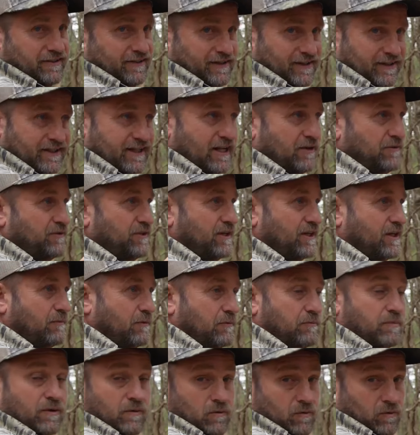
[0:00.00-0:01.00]
a lot of times they'll come
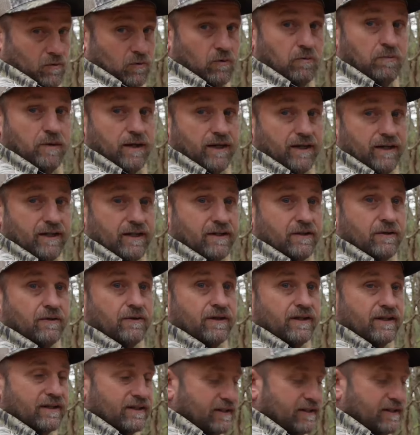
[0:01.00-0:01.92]
up there and want to whoop that decoy.